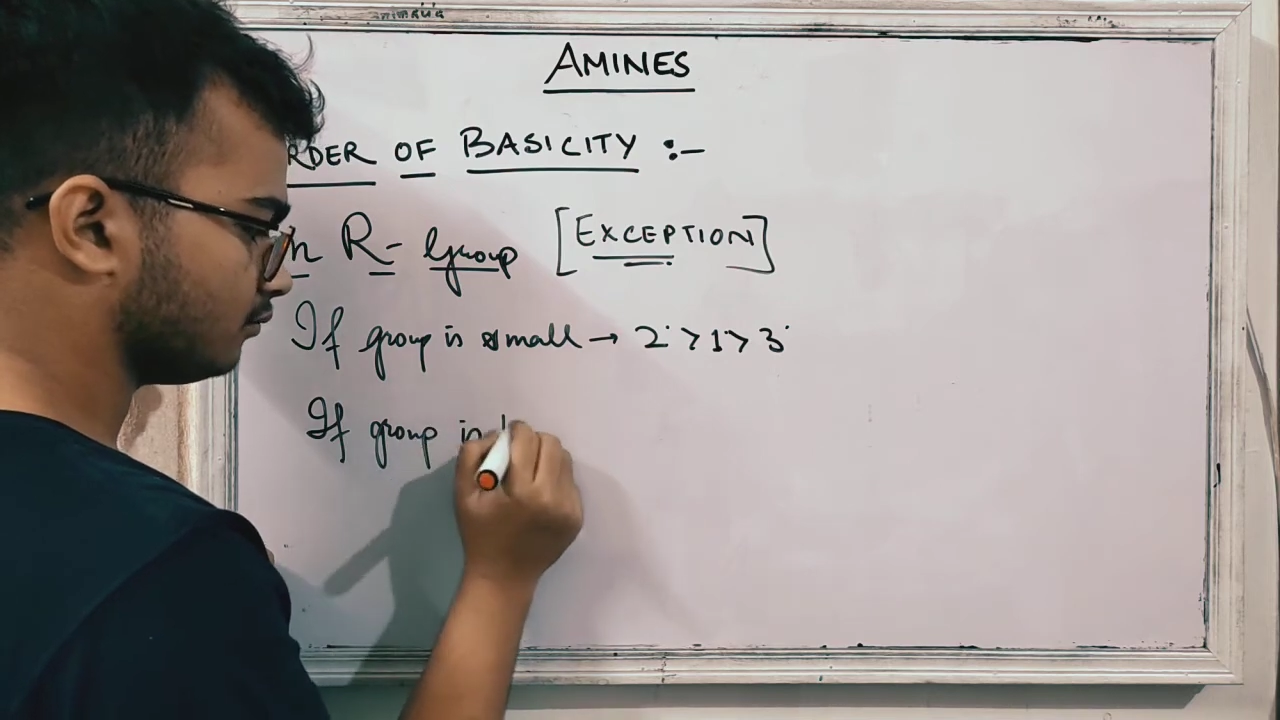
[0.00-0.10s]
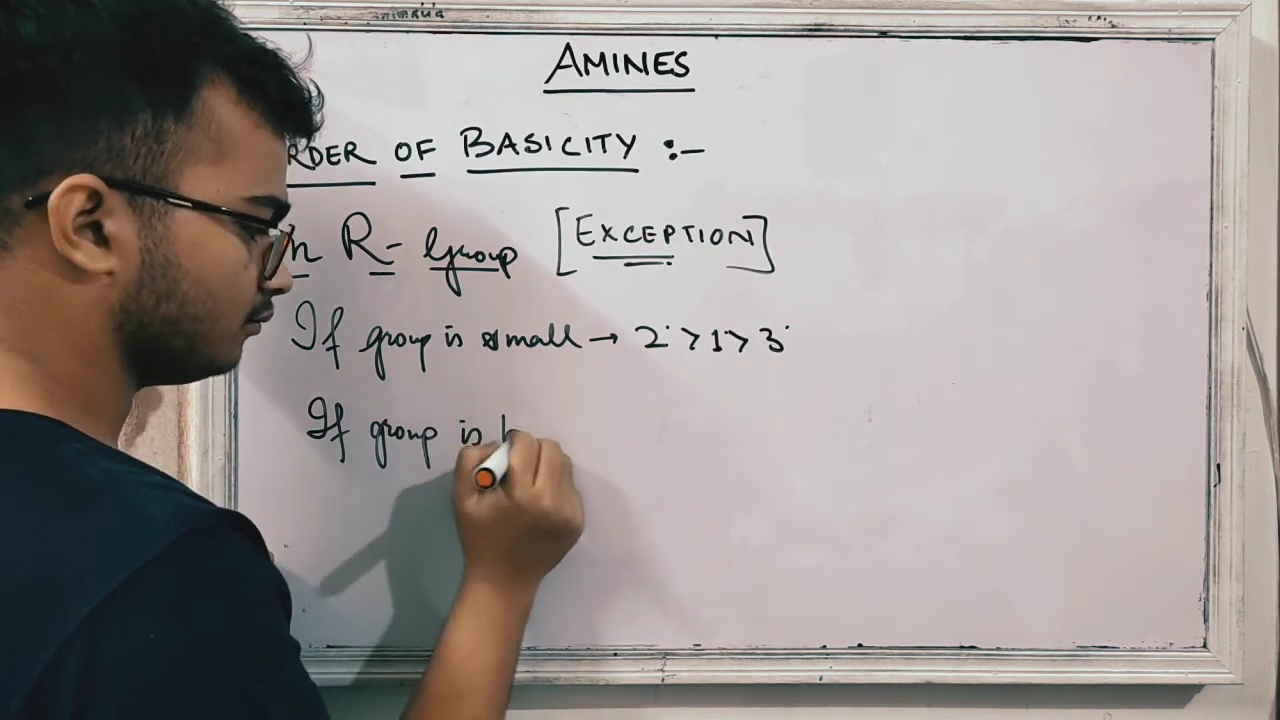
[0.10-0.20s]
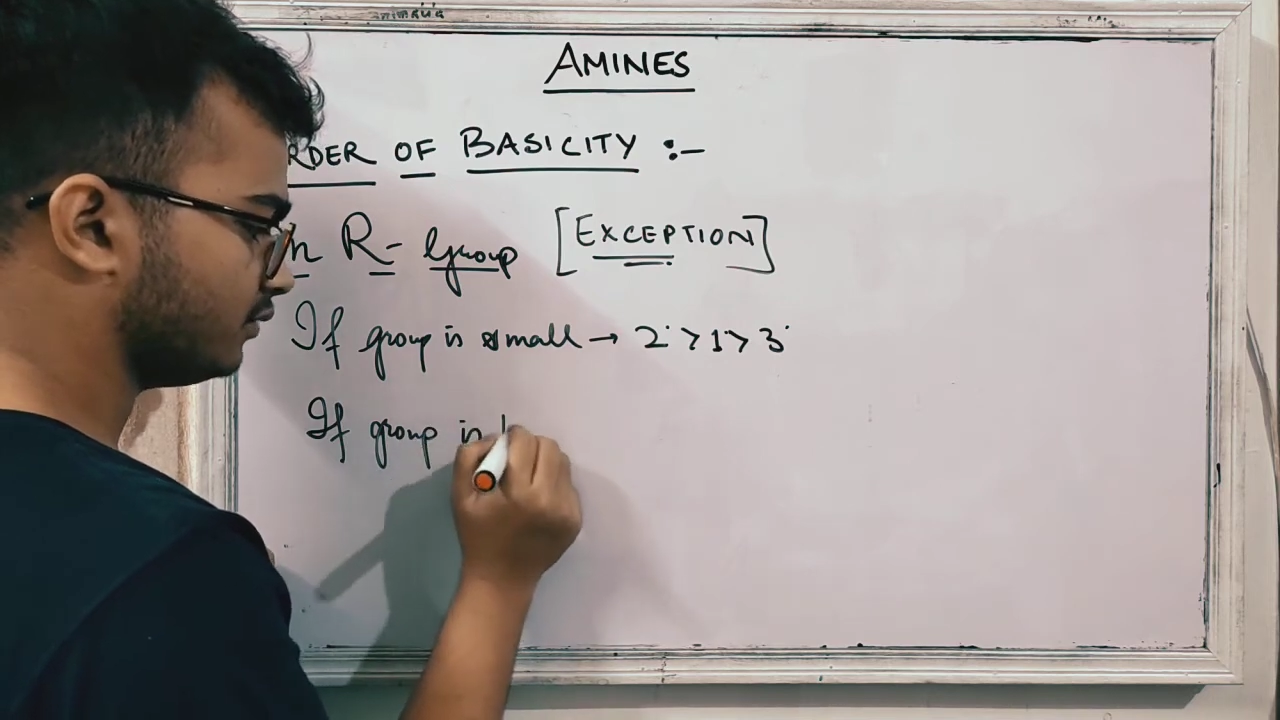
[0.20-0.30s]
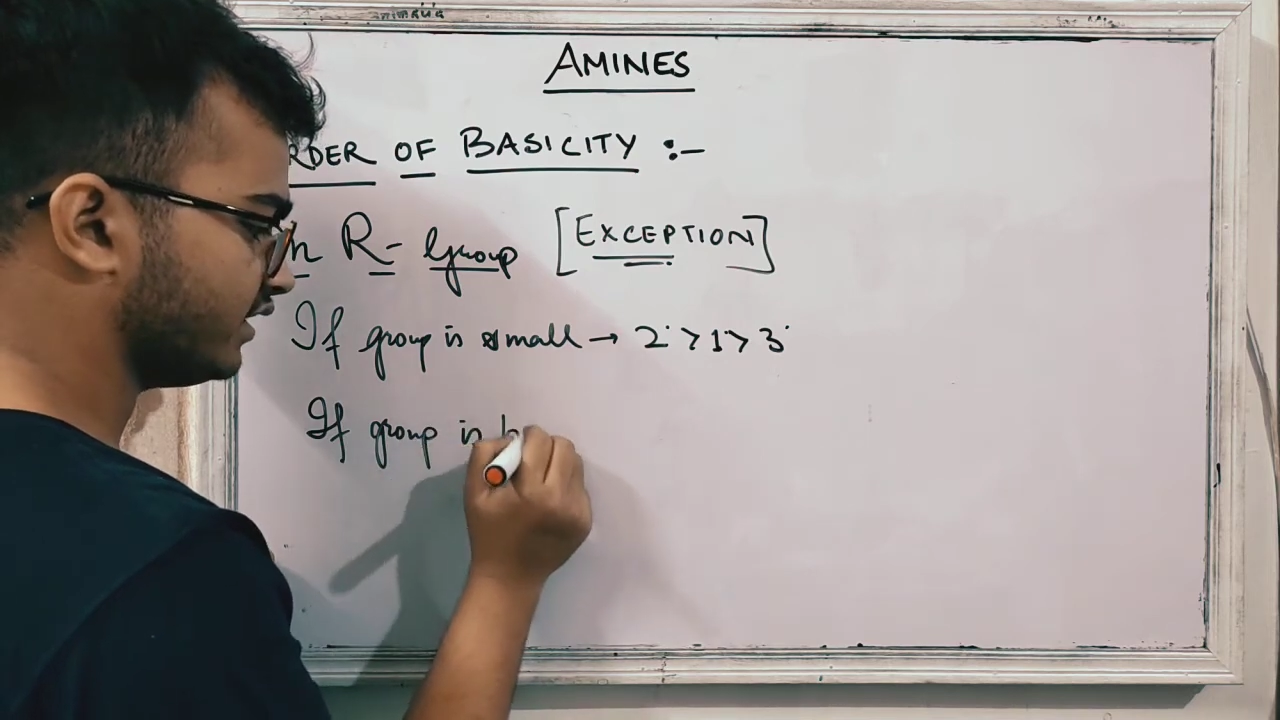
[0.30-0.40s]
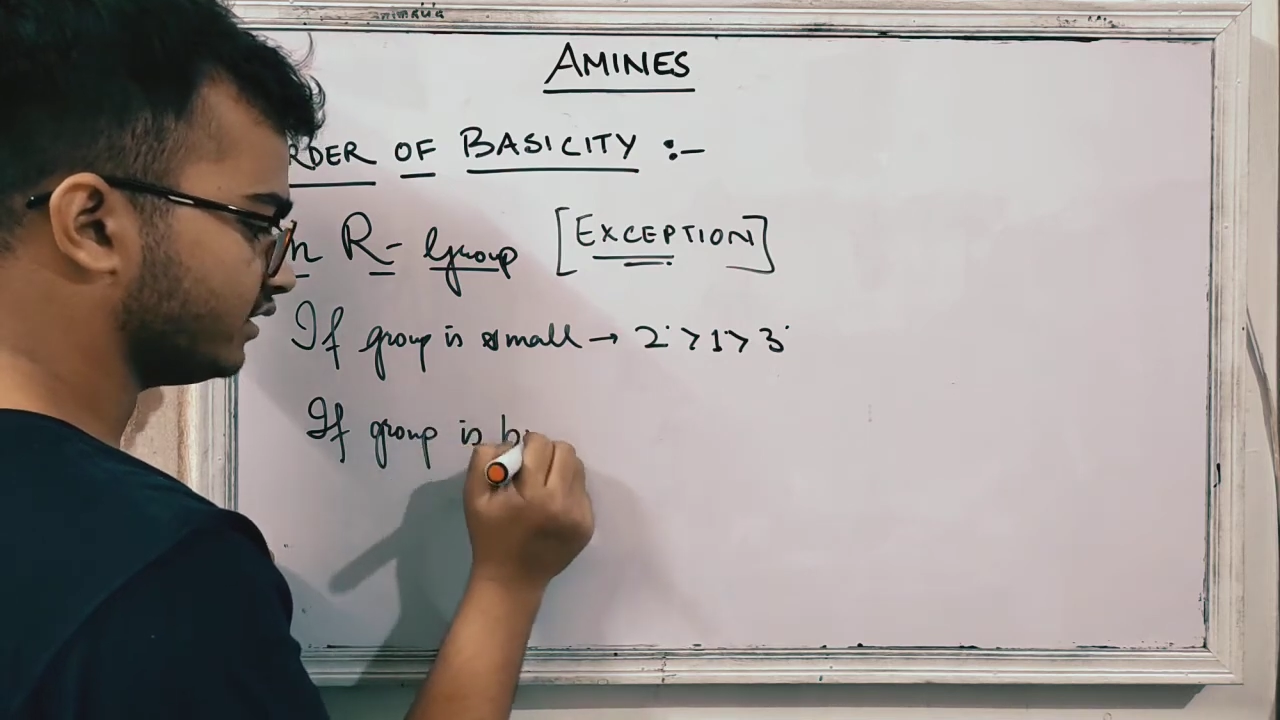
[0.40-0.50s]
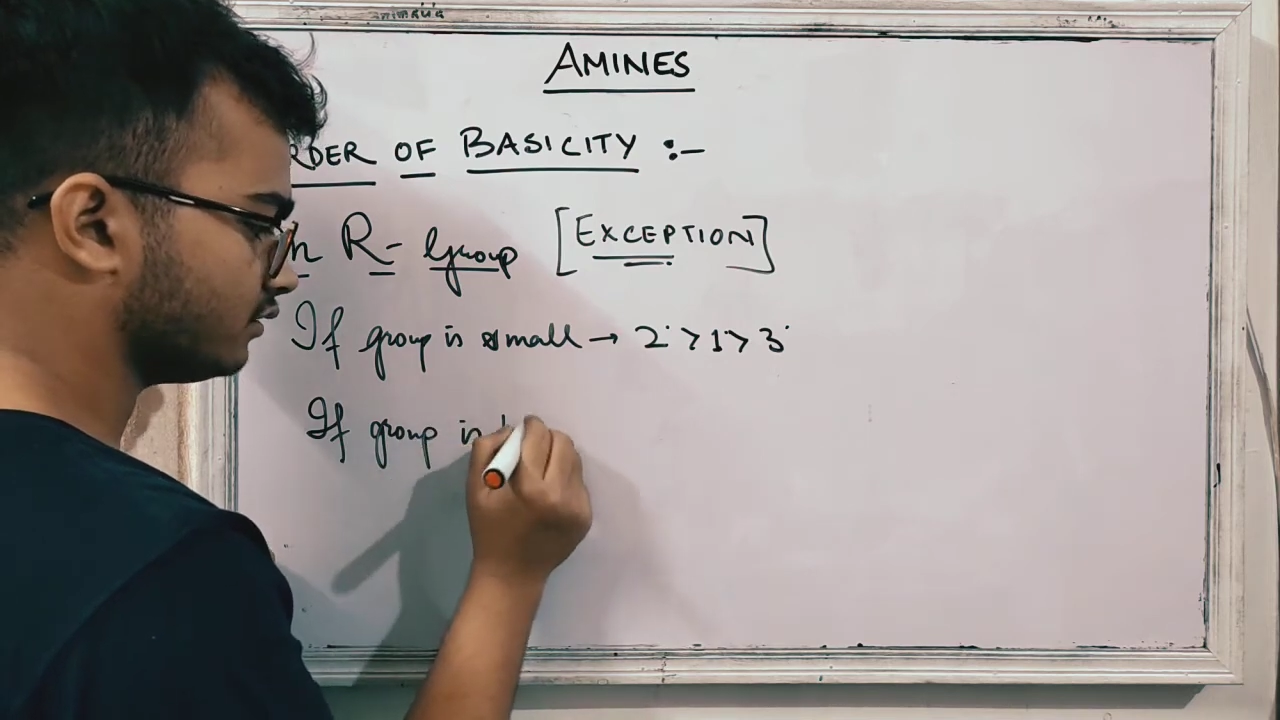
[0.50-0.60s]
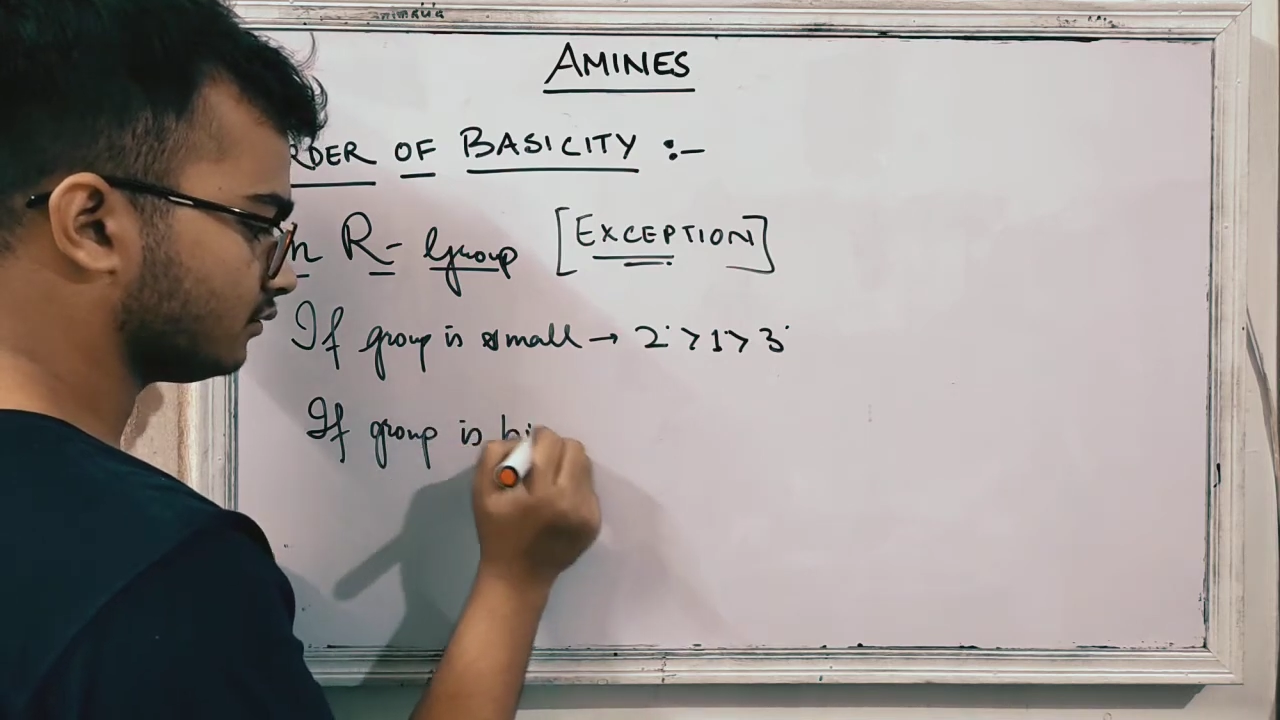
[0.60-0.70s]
big,